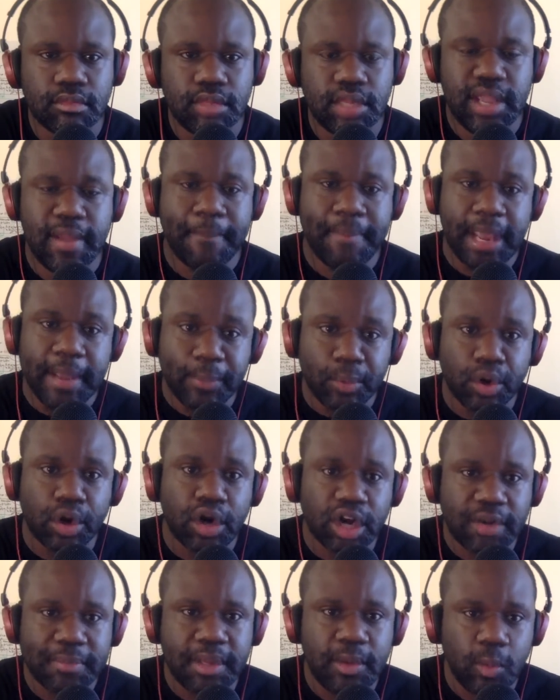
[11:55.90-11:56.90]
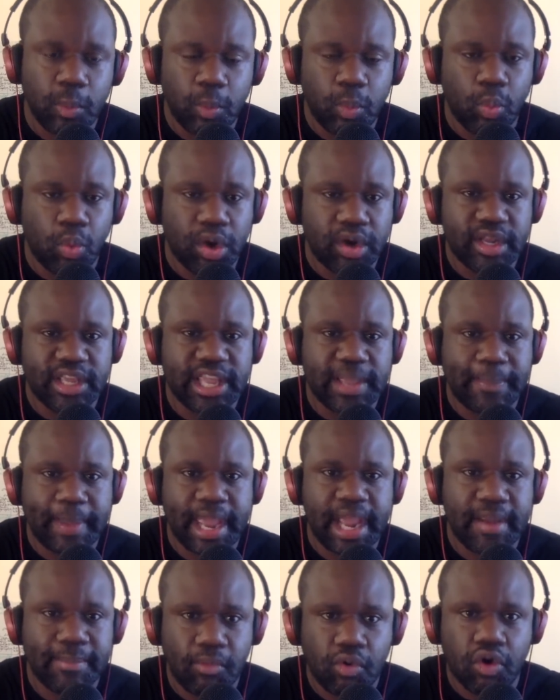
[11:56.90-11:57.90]
And people are going to be wanting to get
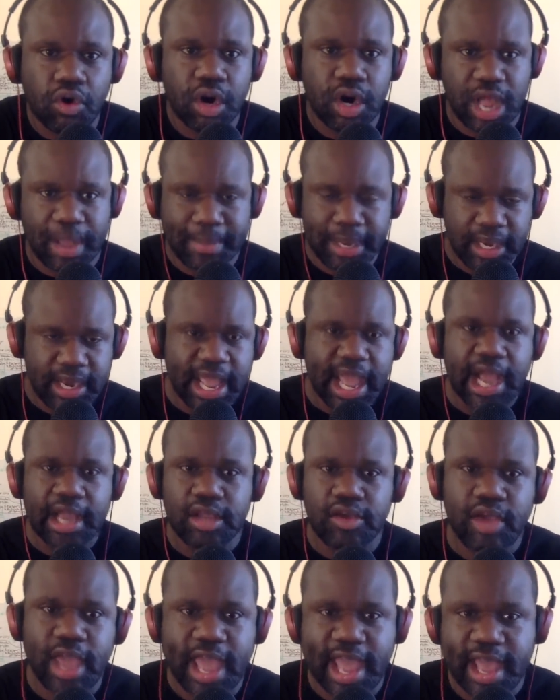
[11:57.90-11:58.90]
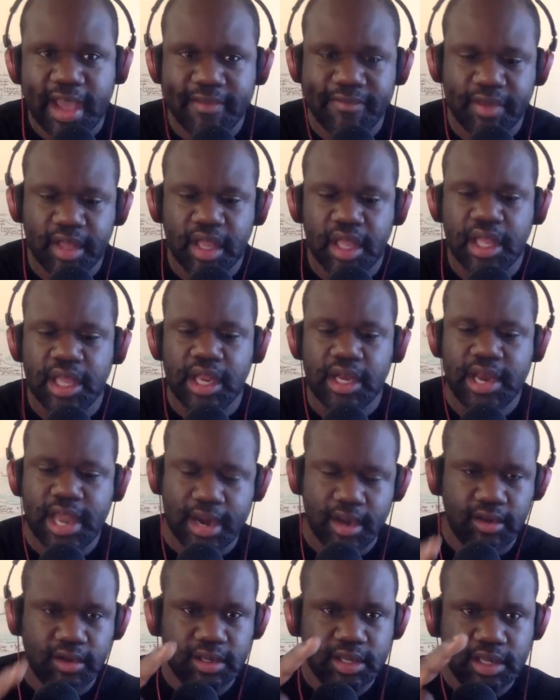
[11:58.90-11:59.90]
paid more. I mean, now you have
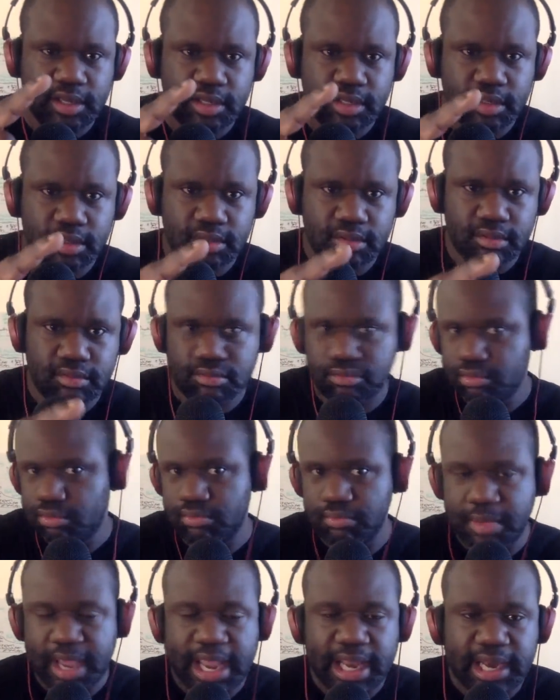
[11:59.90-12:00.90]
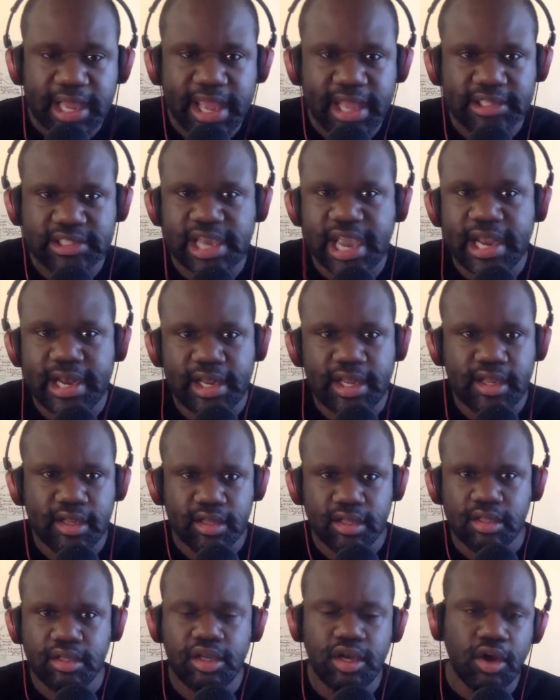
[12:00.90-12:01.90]
not only mainland China,
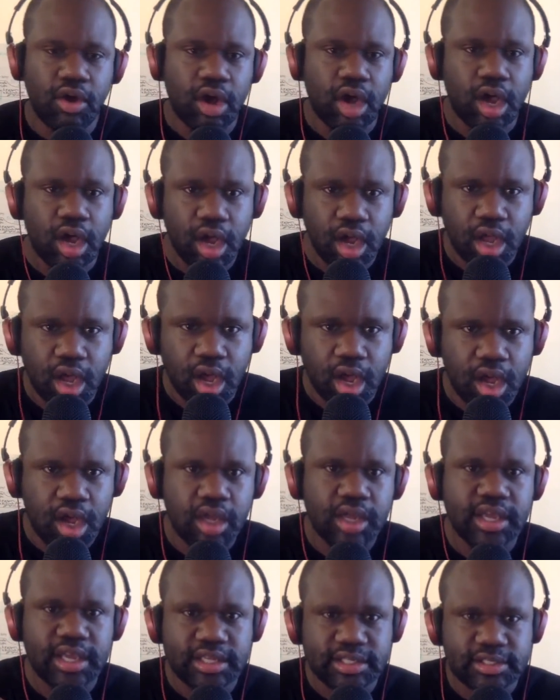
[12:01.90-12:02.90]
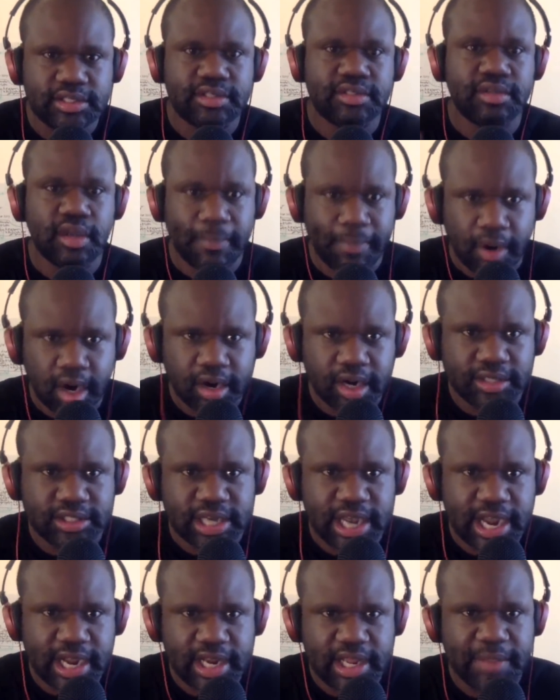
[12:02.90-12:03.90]
you know, Hong Kong is a part of
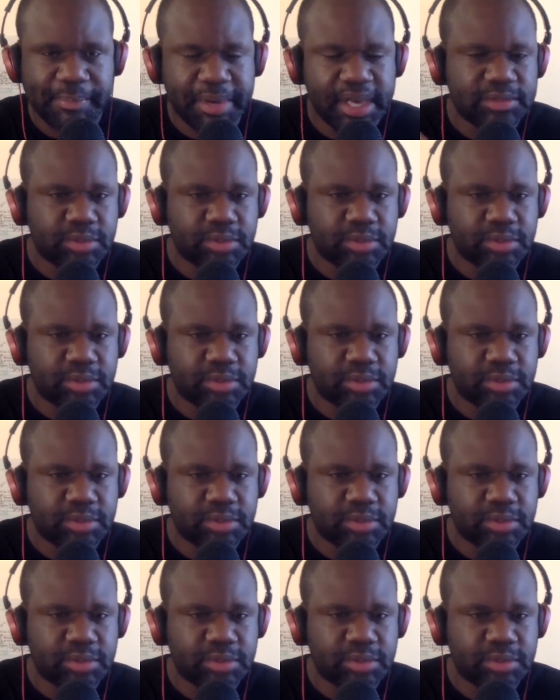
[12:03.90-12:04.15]
China, but